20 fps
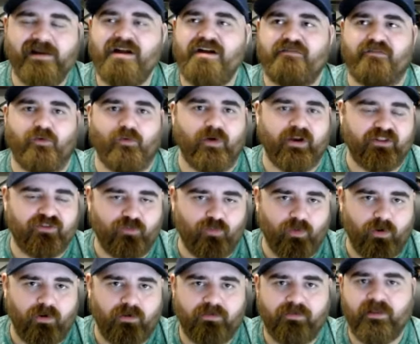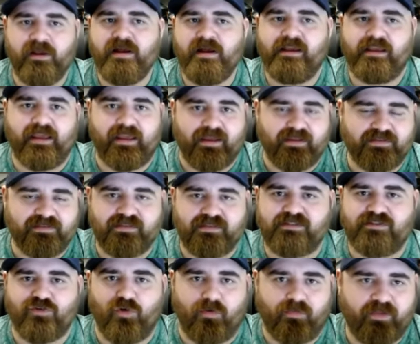For what it's worth,
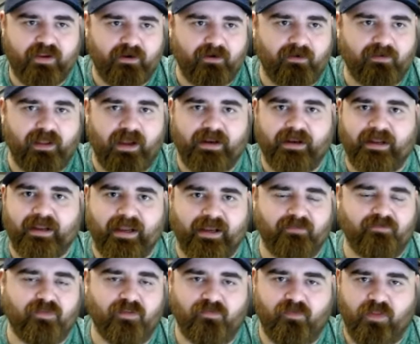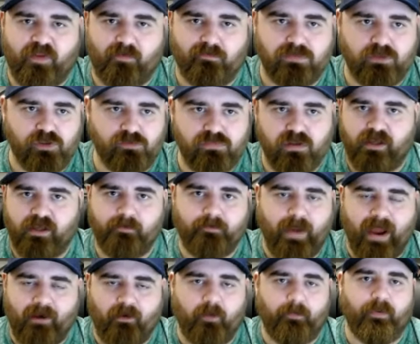Kansas, North Carolina, a handful of other blue blood
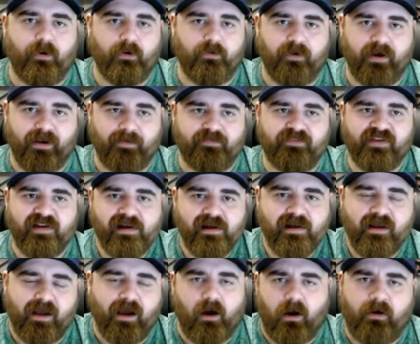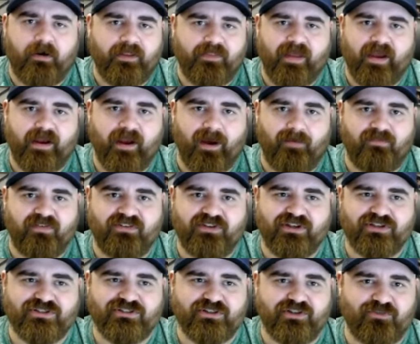power programs uh, are in that
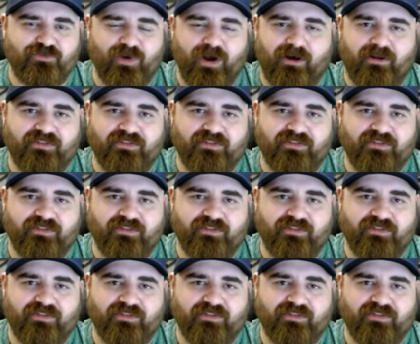conversation as well.